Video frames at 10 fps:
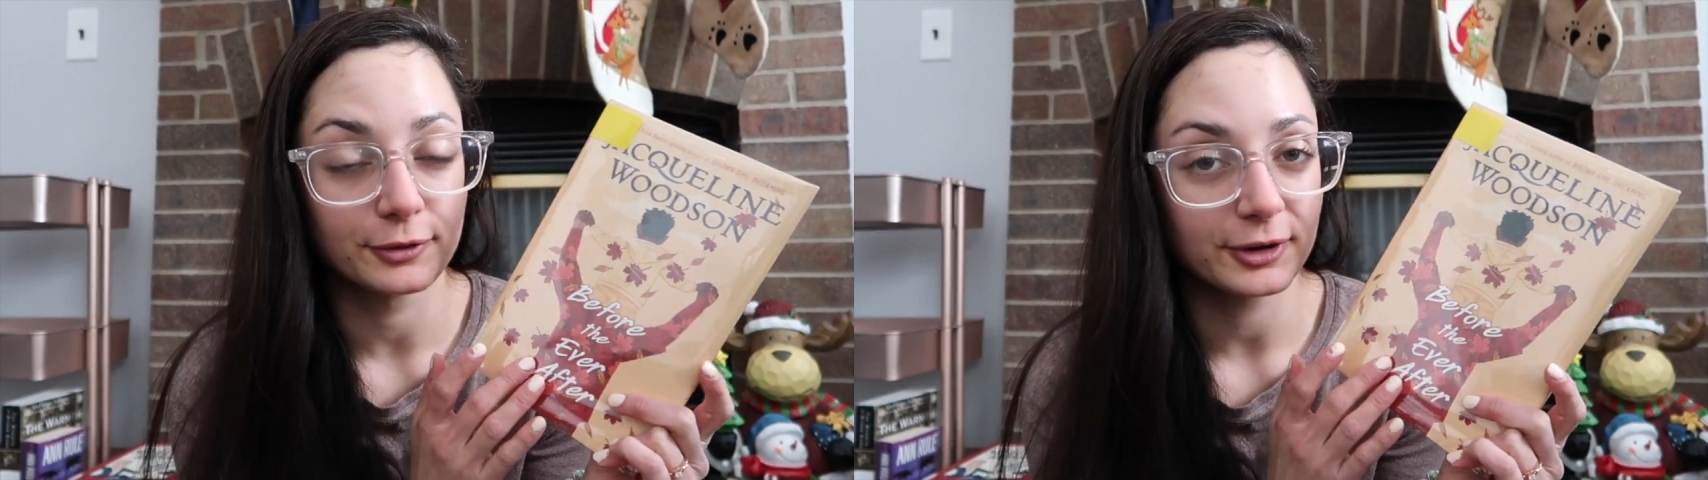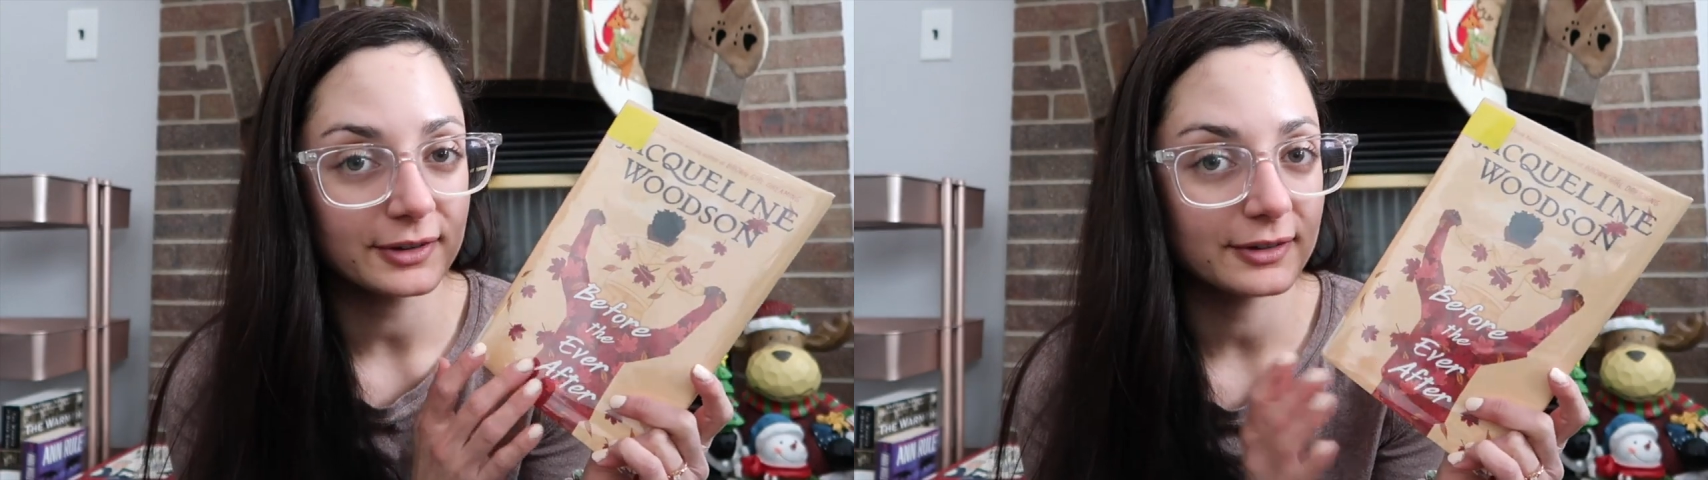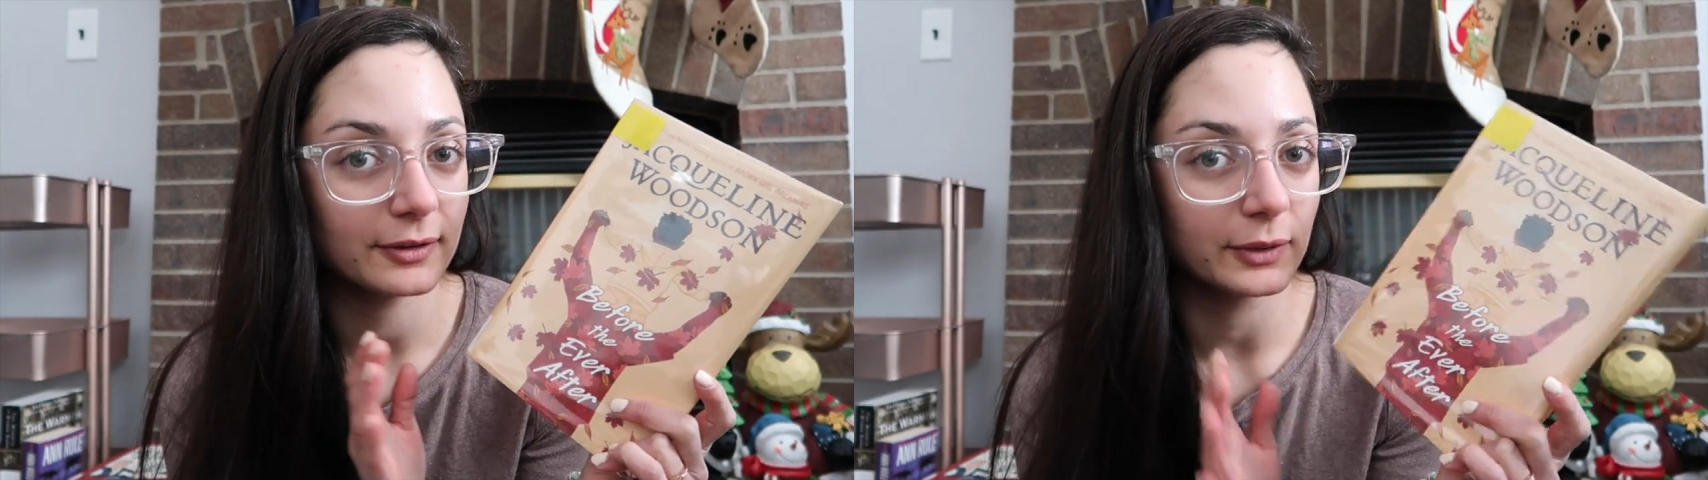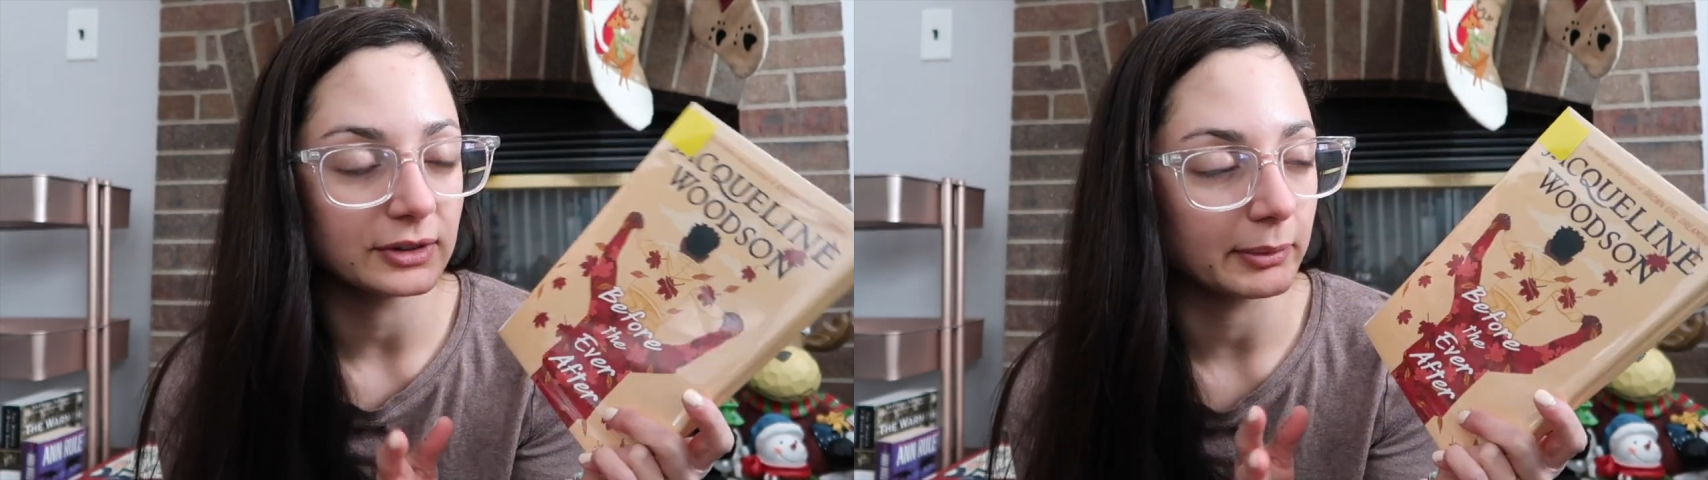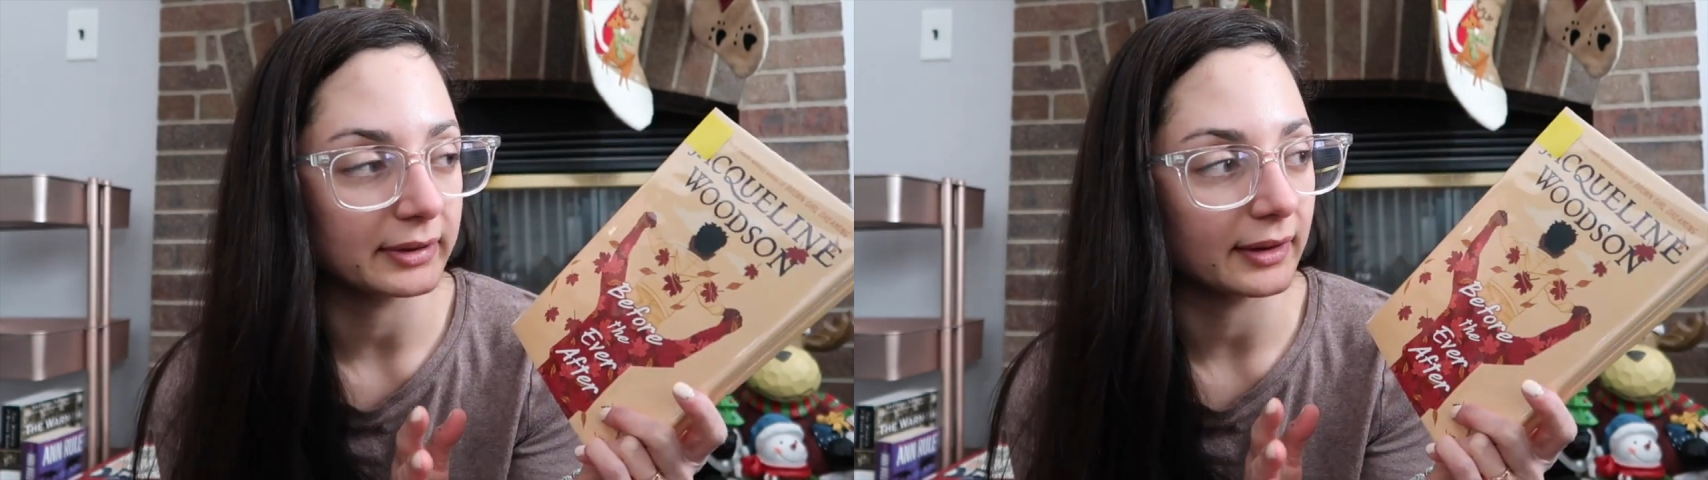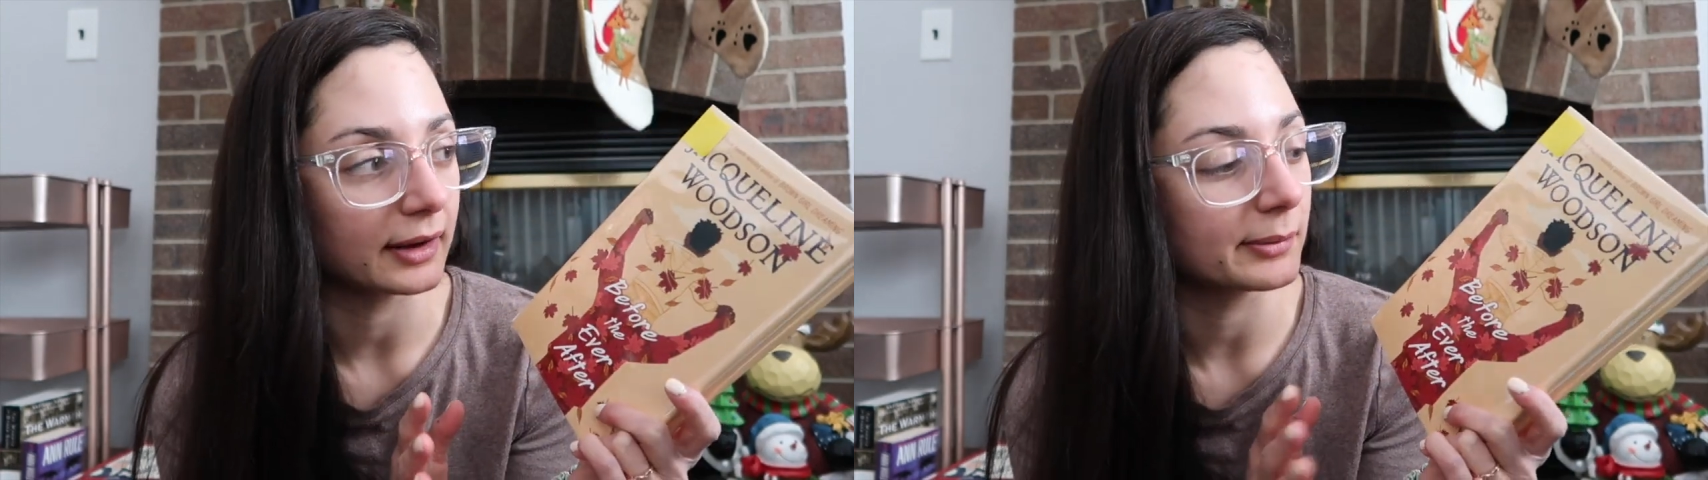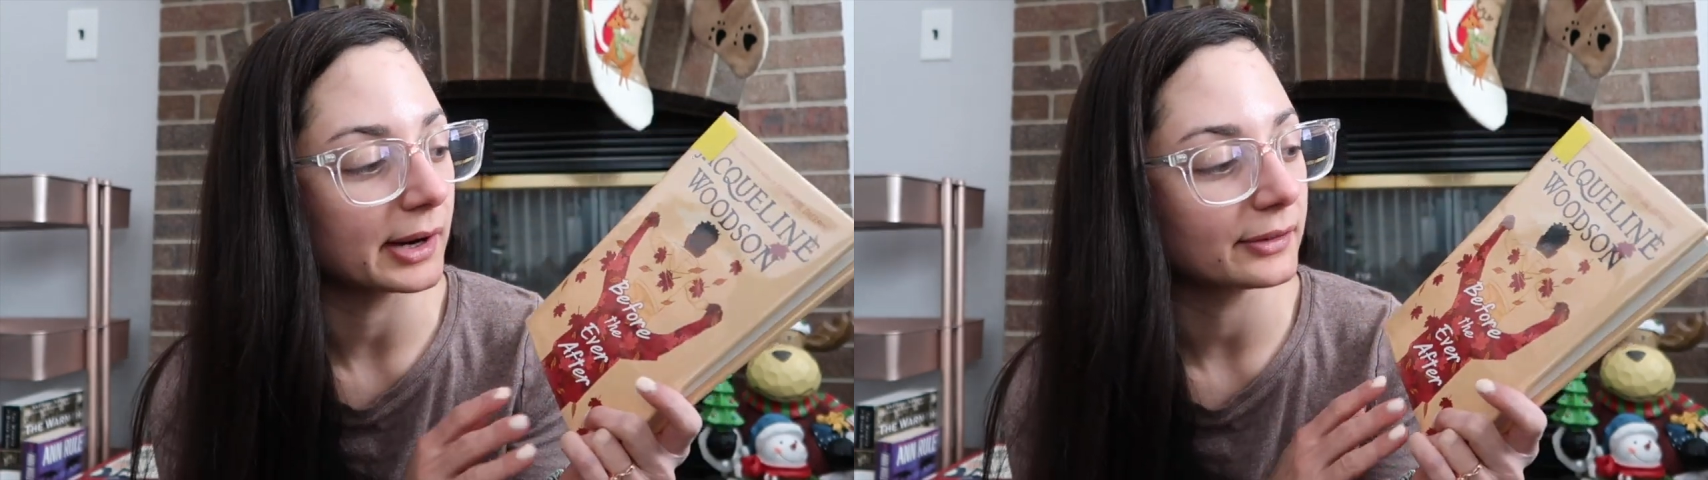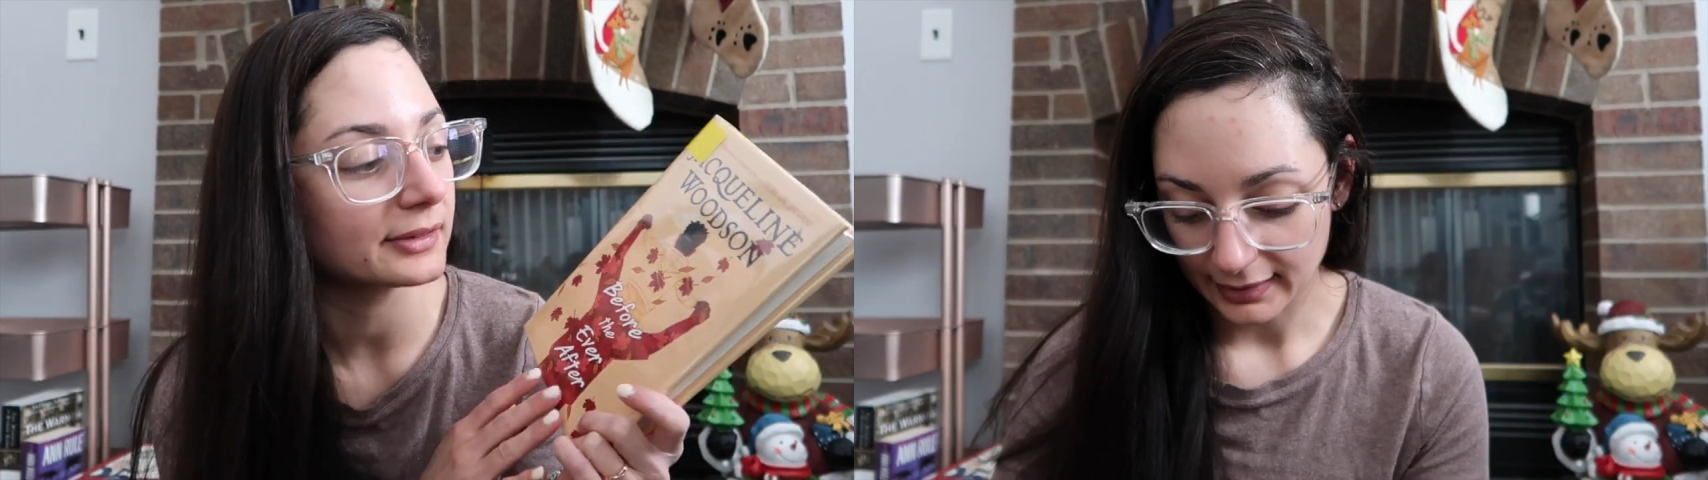verse, which I'm excited about.